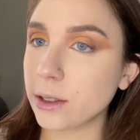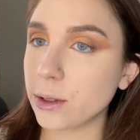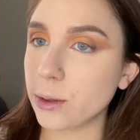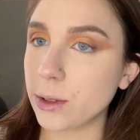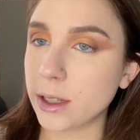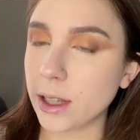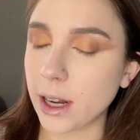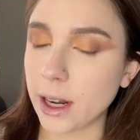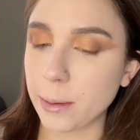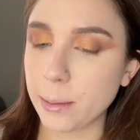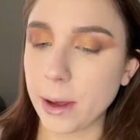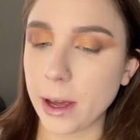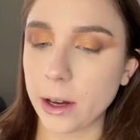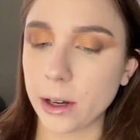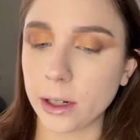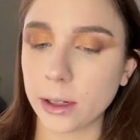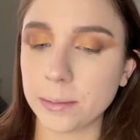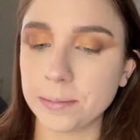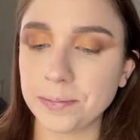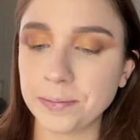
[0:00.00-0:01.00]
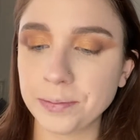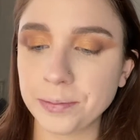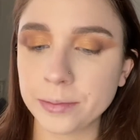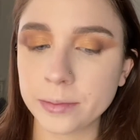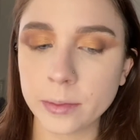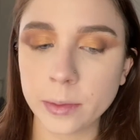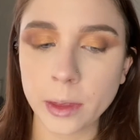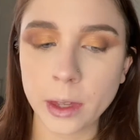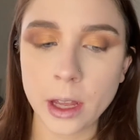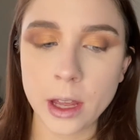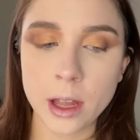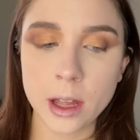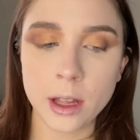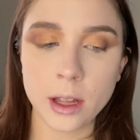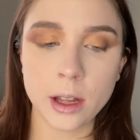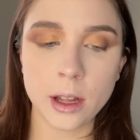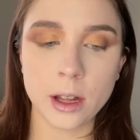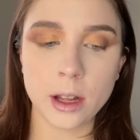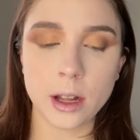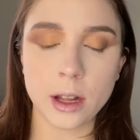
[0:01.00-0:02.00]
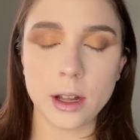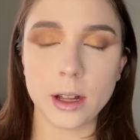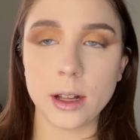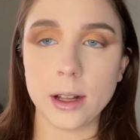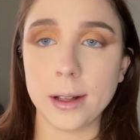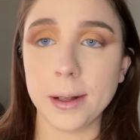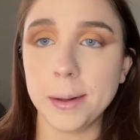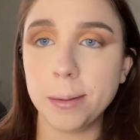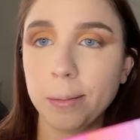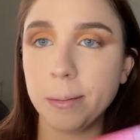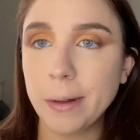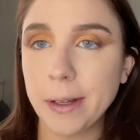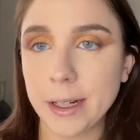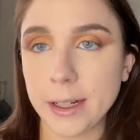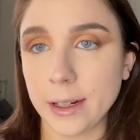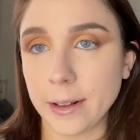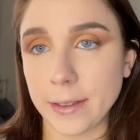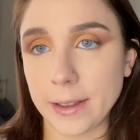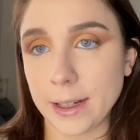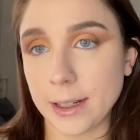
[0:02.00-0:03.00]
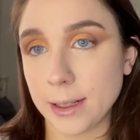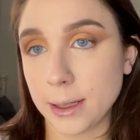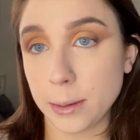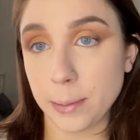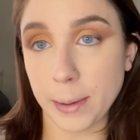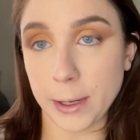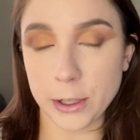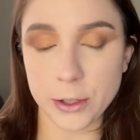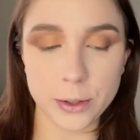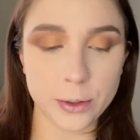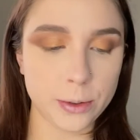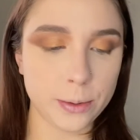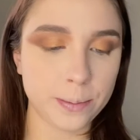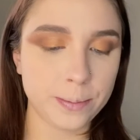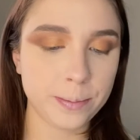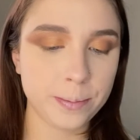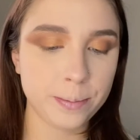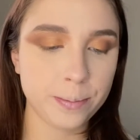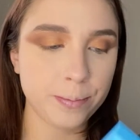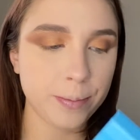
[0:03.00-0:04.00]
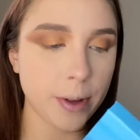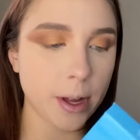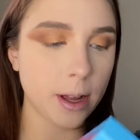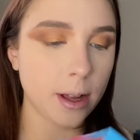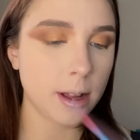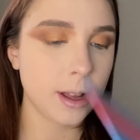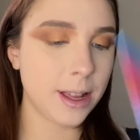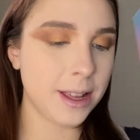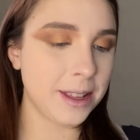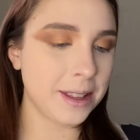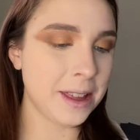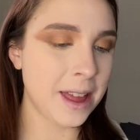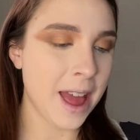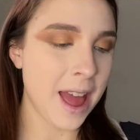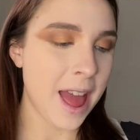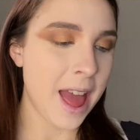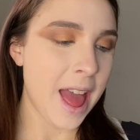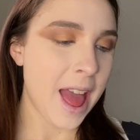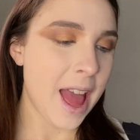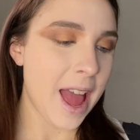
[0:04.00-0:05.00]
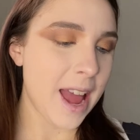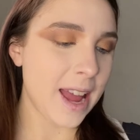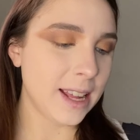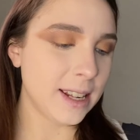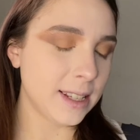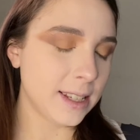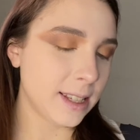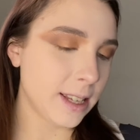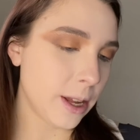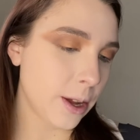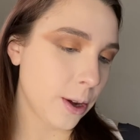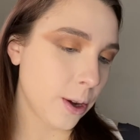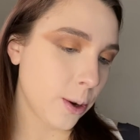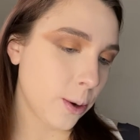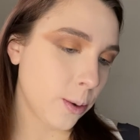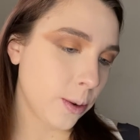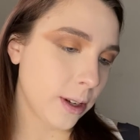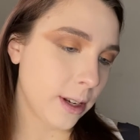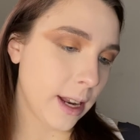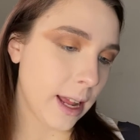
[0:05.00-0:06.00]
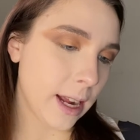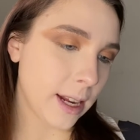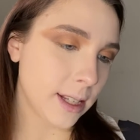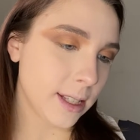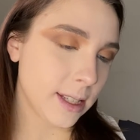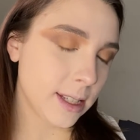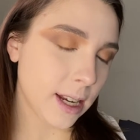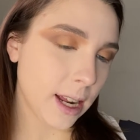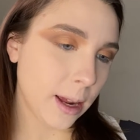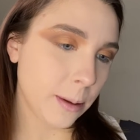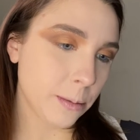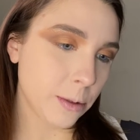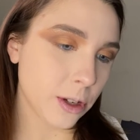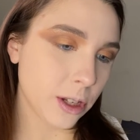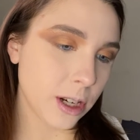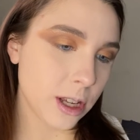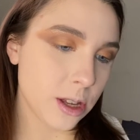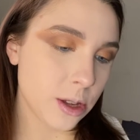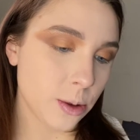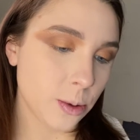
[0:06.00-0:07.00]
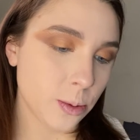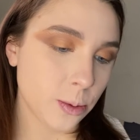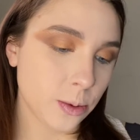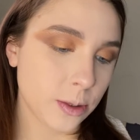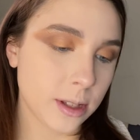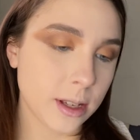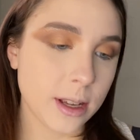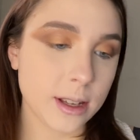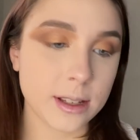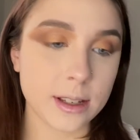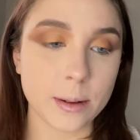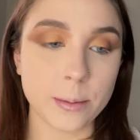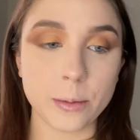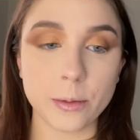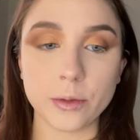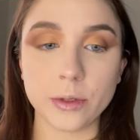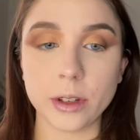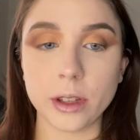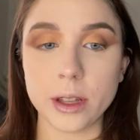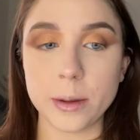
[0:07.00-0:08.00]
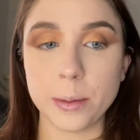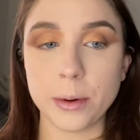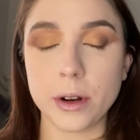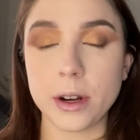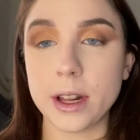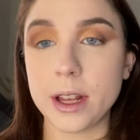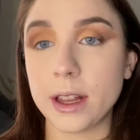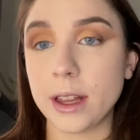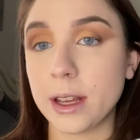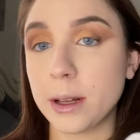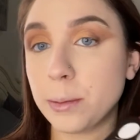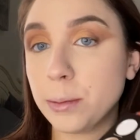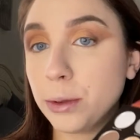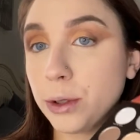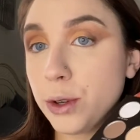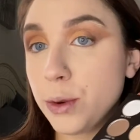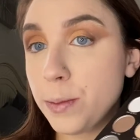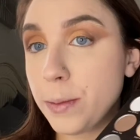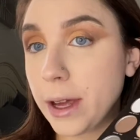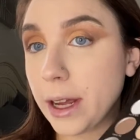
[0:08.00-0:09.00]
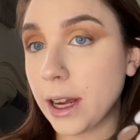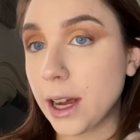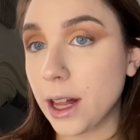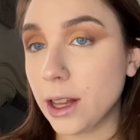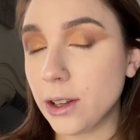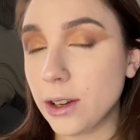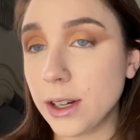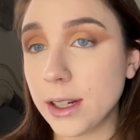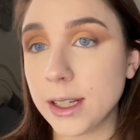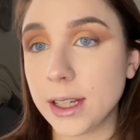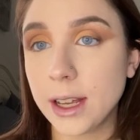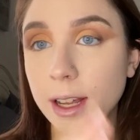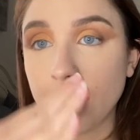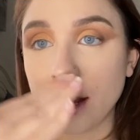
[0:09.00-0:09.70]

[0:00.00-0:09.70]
loose setting powder. Nothing special. And so next I'm gonna use some really pretty like blue mint colors